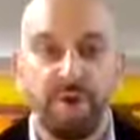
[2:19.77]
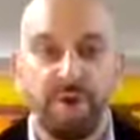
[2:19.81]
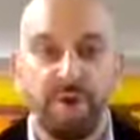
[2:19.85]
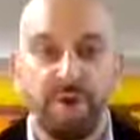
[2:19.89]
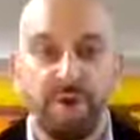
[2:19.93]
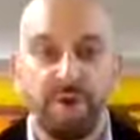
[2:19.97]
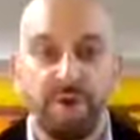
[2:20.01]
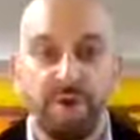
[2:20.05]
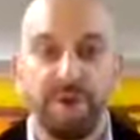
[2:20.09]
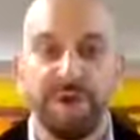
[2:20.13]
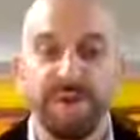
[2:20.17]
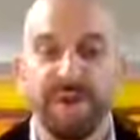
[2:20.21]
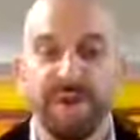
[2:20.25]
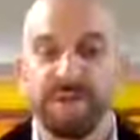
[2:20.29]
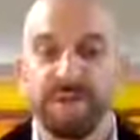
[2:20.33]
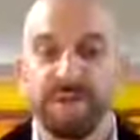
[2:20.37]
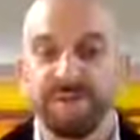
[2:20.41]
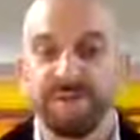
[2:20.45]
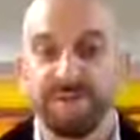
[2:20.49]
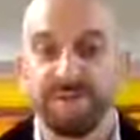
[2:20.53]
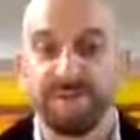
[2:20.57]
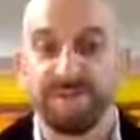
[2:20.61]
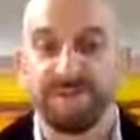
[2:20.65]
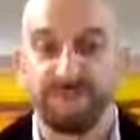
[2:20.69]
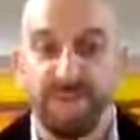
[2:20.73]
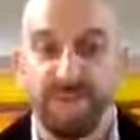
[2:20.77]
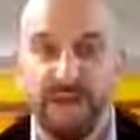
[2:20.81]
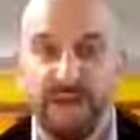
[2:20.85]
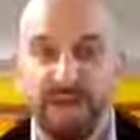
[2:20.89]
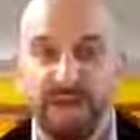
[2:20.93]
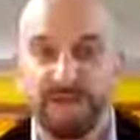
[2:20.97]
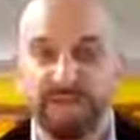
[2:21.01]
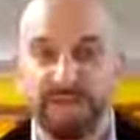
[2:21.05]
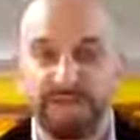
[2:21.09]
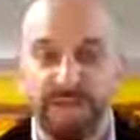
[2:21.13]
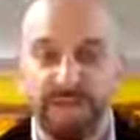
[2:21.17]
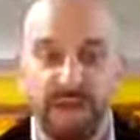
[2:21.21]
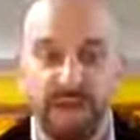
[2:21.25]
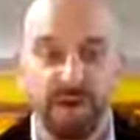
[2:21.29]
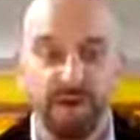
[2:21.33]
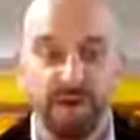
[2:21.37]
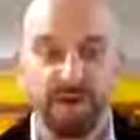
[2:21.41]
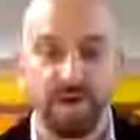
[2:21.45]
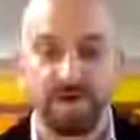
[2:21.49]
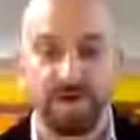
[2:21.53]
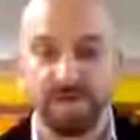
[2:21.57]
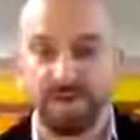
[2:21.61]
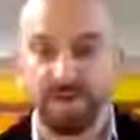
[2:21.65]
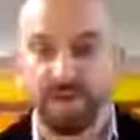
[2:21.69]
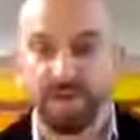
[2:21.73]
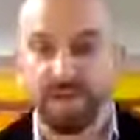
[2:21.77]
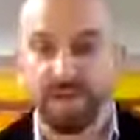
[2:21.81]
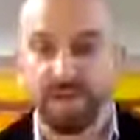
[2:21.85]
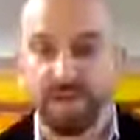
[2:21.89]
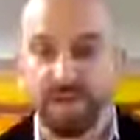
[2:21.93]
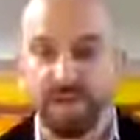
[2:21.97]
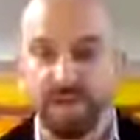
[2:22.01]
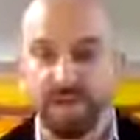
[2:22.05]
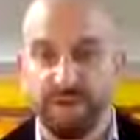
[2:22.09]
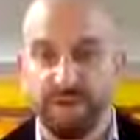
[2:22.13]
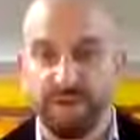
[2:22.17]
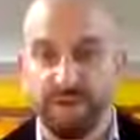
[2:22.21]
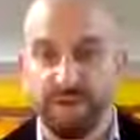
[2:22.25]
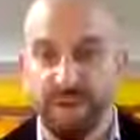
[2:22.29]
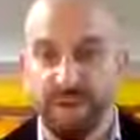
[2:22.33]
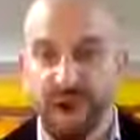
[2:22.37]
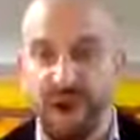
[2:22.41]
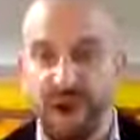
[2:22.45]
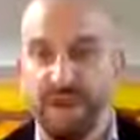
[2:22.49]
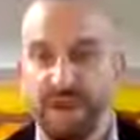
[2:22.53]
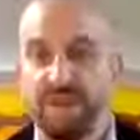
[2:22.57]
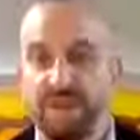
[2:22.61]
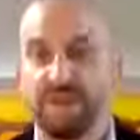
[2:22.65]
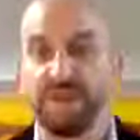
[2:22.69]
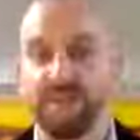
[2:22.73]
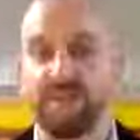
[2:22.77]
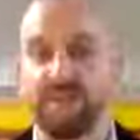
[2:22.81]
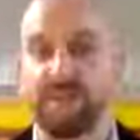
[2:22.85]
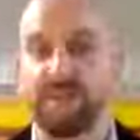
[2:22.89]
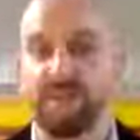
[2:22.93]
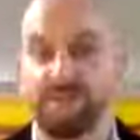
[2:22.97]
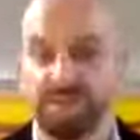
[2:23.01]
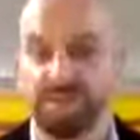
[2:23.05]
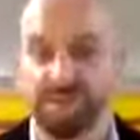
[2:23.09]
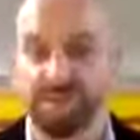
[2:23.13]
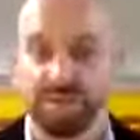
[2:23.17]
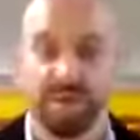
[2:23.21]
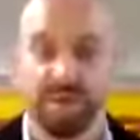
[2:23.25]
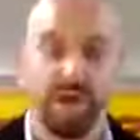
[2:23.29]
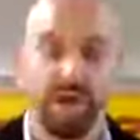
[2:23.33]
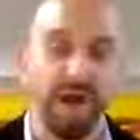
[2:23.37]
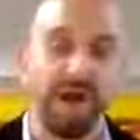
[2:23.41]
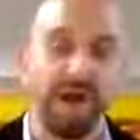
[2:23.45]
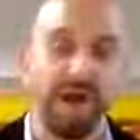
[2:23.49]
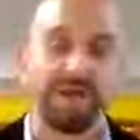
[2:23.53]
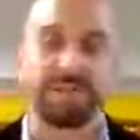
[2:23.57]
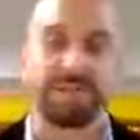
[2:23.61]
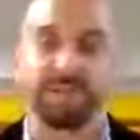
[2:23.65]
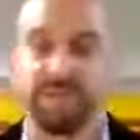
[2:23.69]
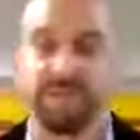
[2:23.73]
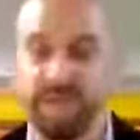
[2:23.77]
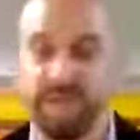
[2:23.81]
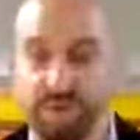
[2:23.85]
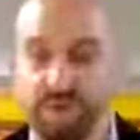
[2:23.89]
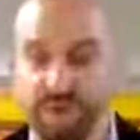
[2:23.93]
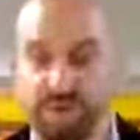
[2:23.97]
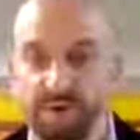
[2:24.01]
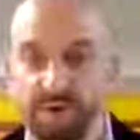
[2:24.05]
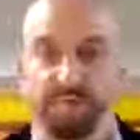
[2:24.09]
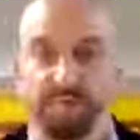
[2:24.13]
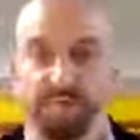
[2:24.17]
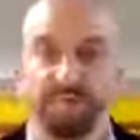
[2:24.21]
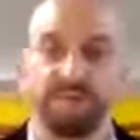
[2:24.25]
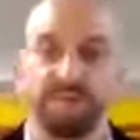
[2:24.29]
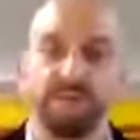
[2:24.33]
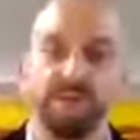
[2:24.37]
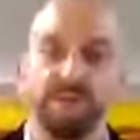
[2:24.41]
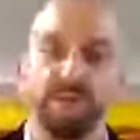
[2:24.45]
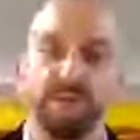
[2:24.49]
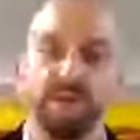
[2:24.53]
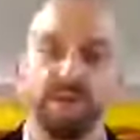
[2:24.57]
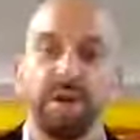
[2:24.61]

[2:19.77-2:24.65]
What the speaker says: nobody else in the space are doing IEOs, ICOs,